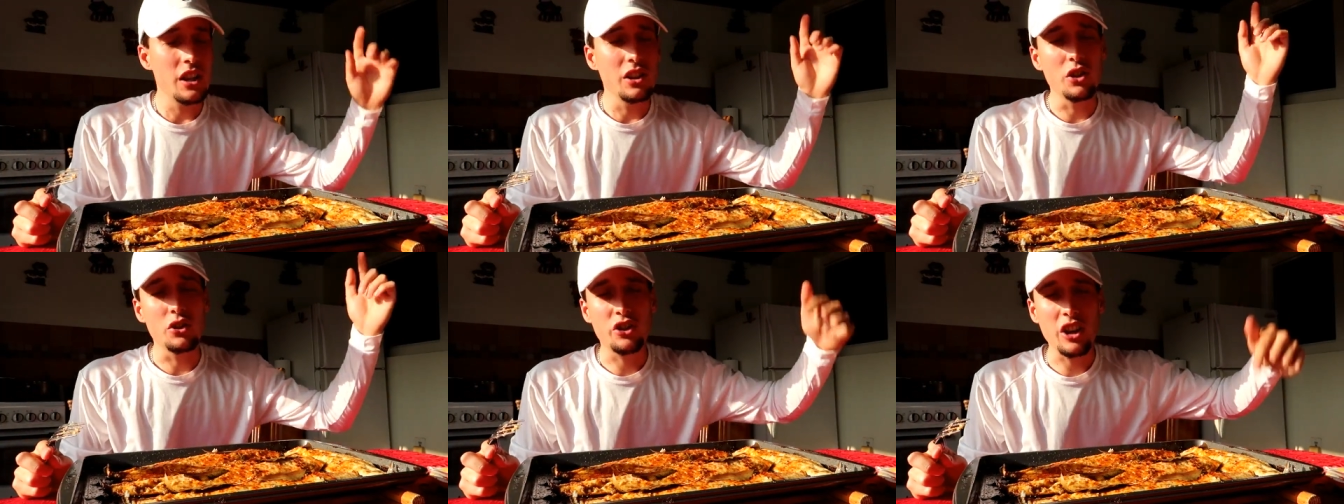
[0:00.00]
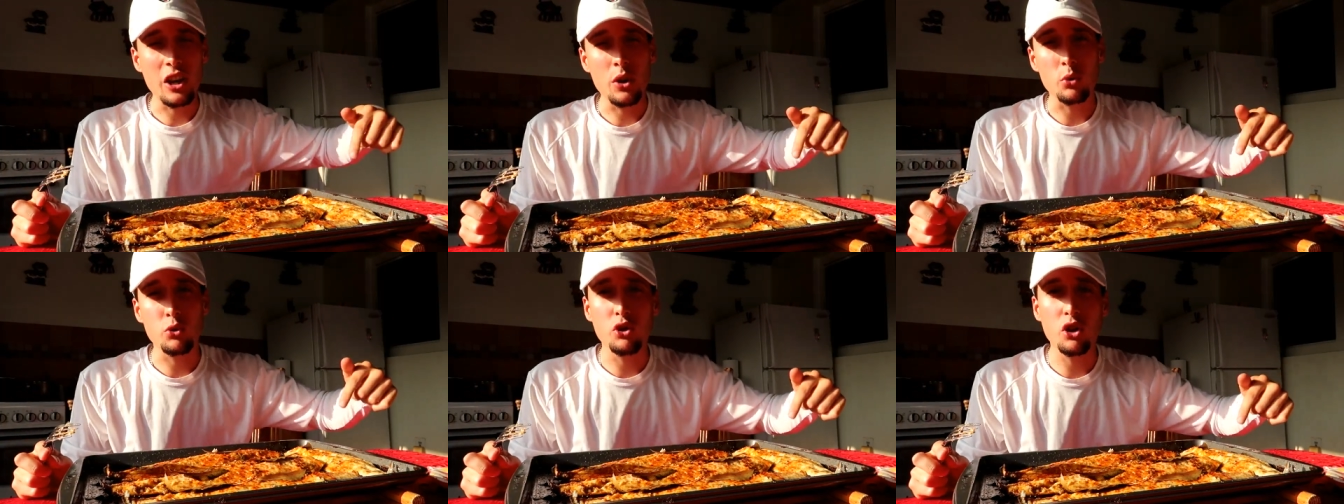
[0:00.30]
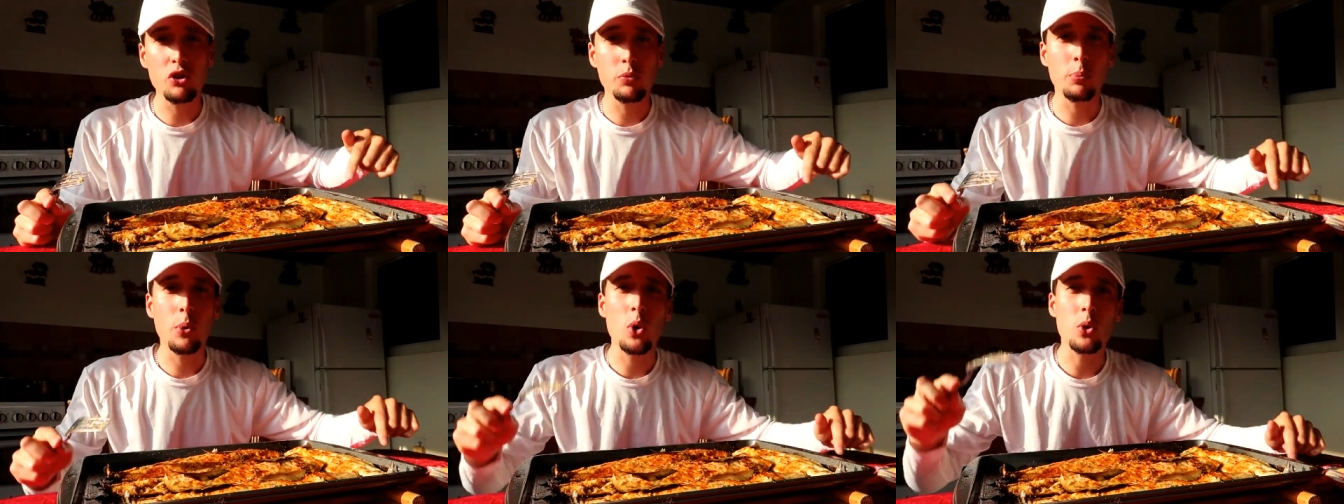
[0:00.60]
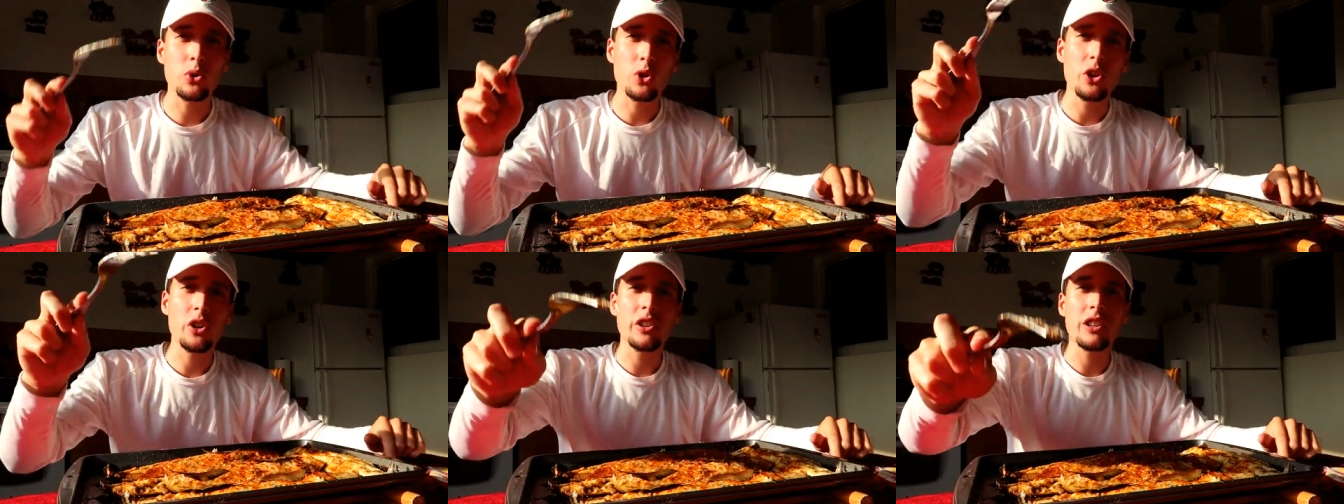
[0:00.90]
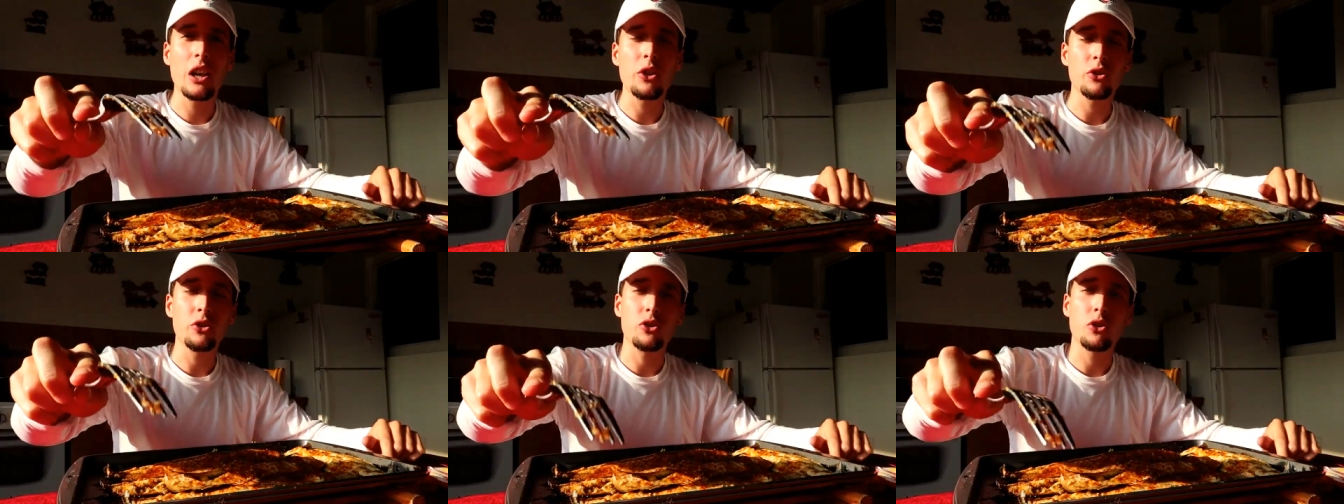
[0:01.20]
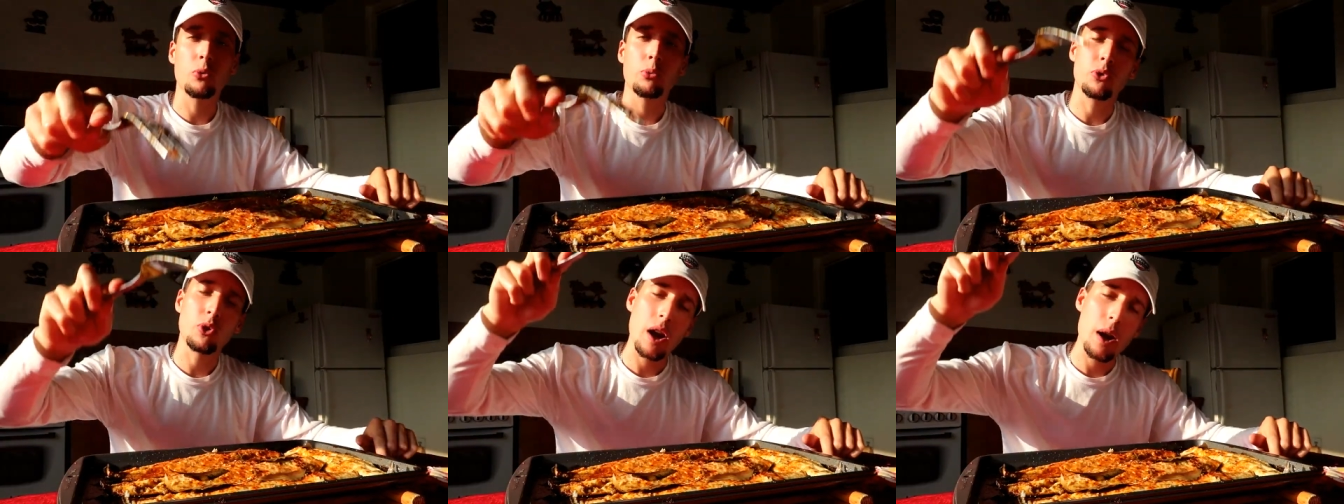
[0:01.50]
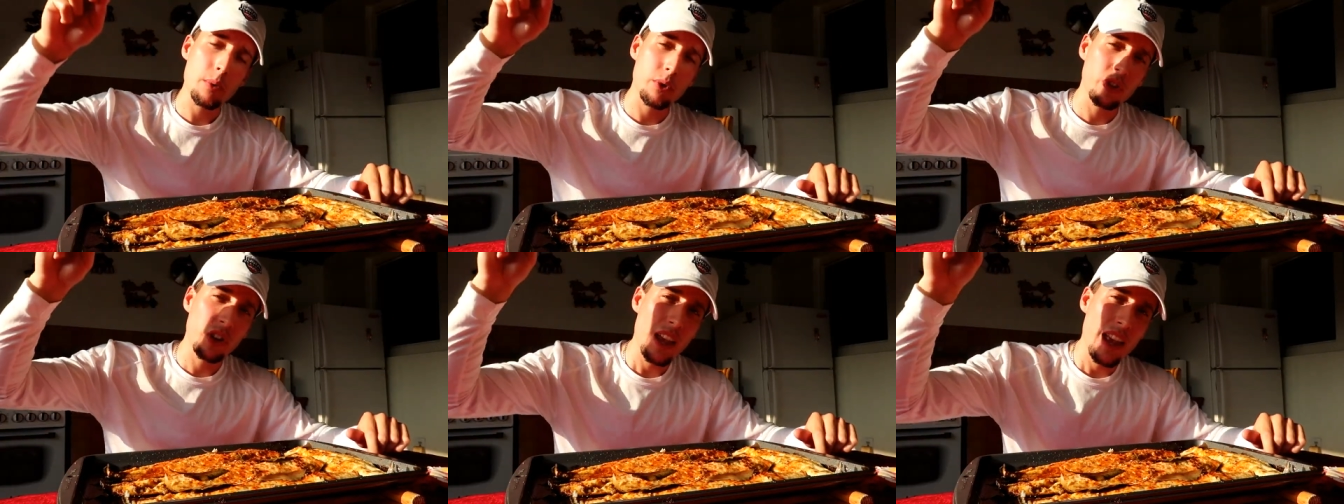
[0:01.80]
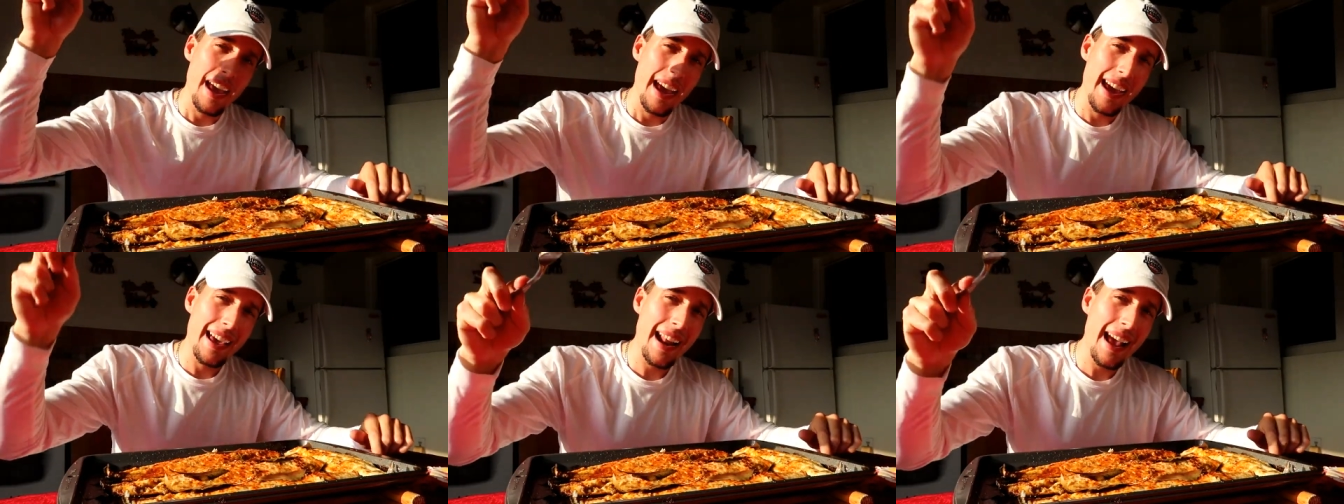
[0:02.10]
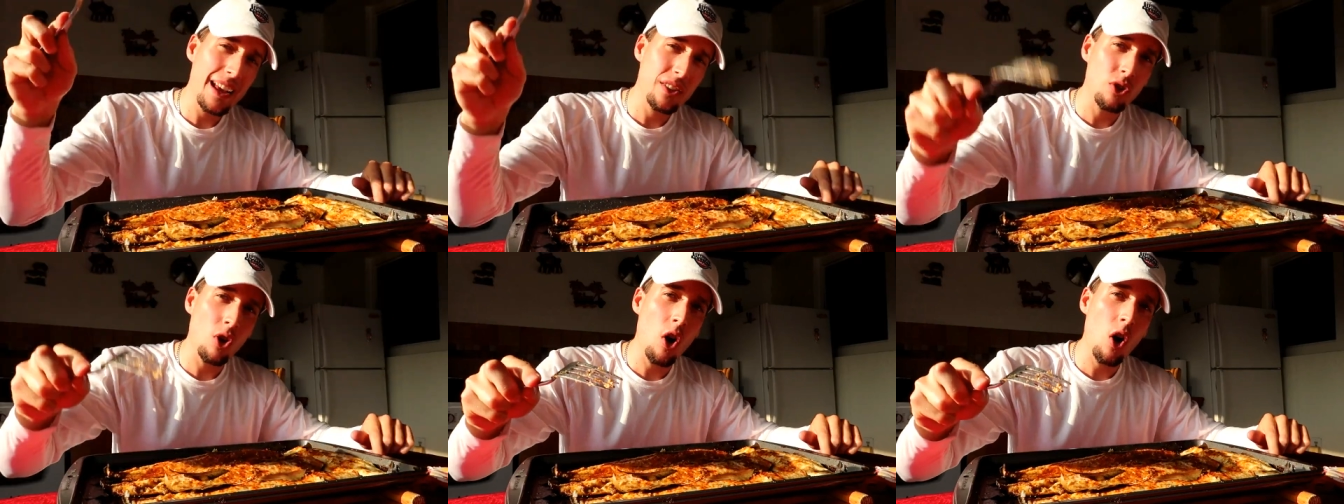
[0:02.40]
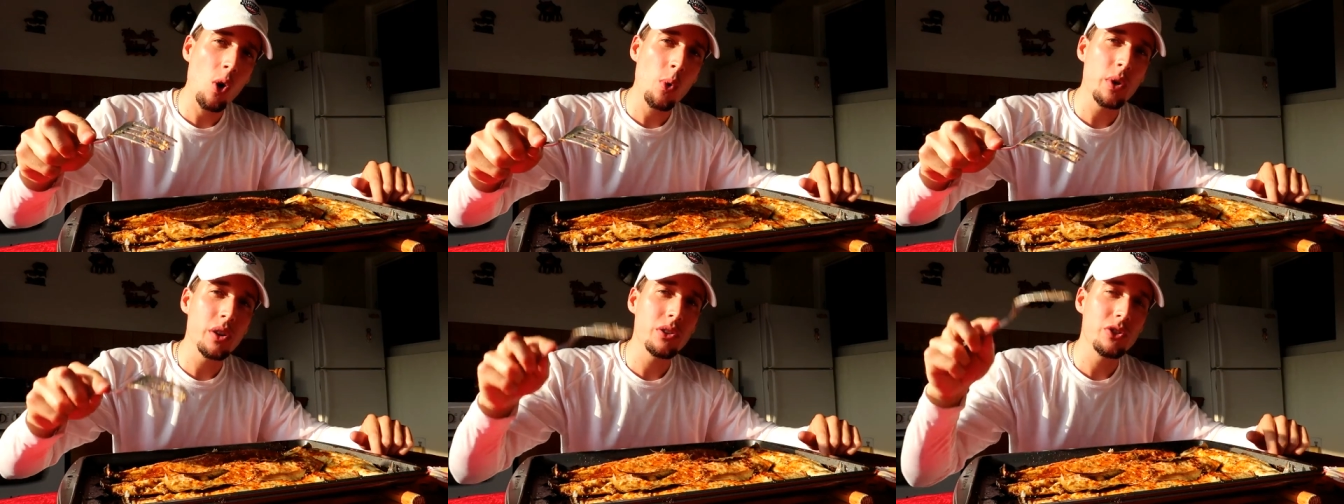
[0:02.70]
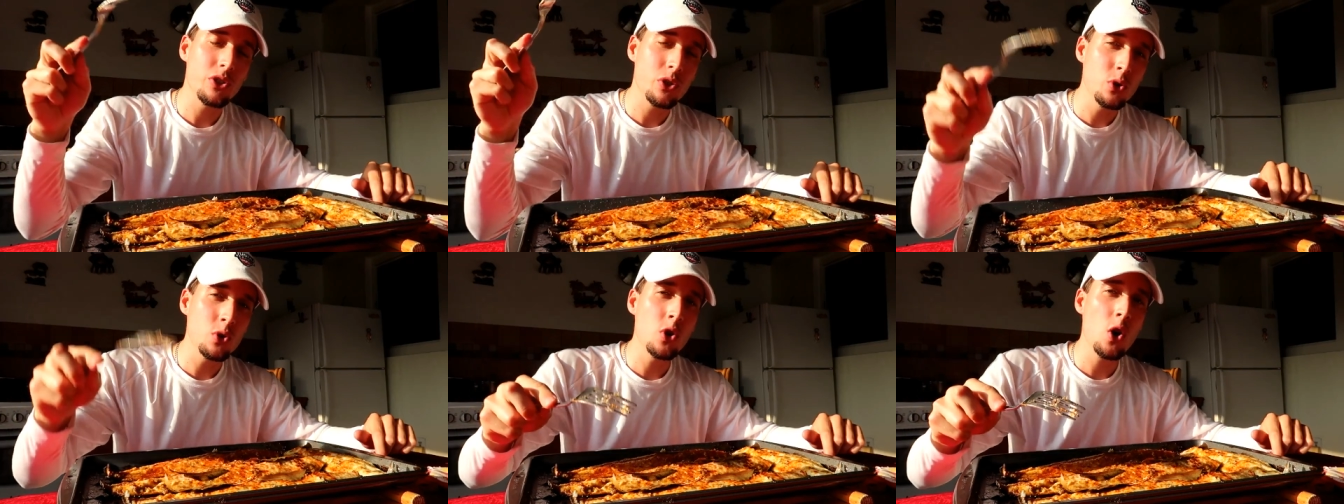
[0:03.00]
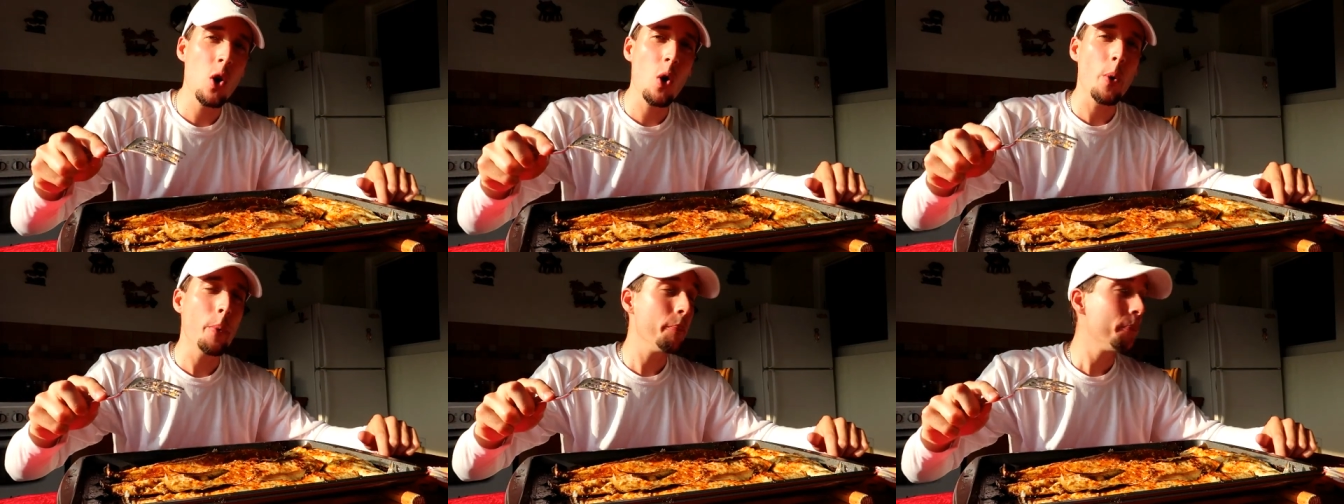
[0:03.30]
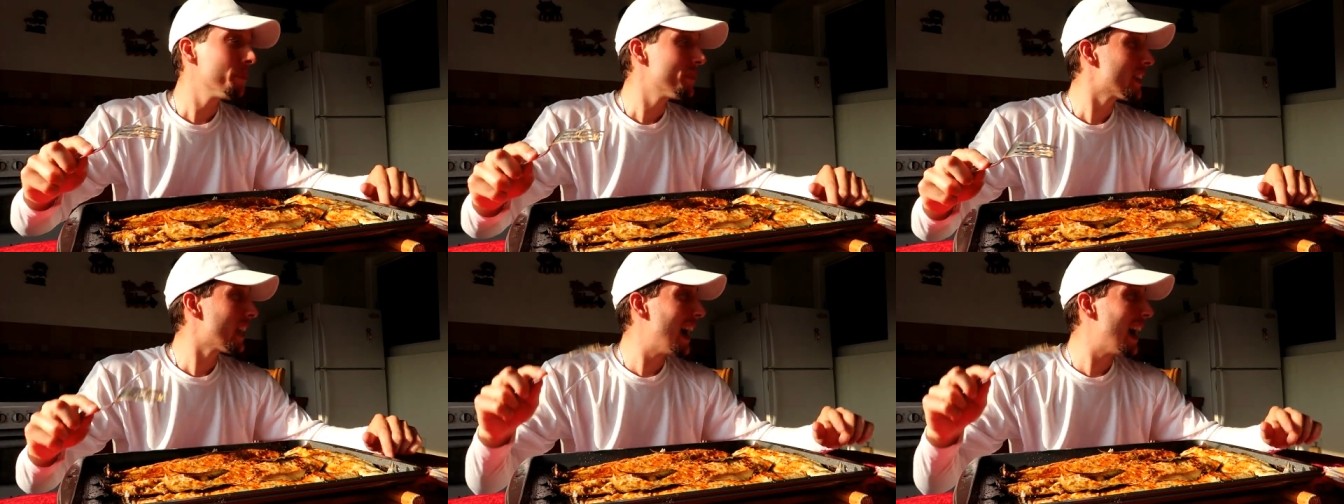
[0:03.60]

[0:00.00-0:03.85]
the channel just broke 30,000 subscribers and as always you know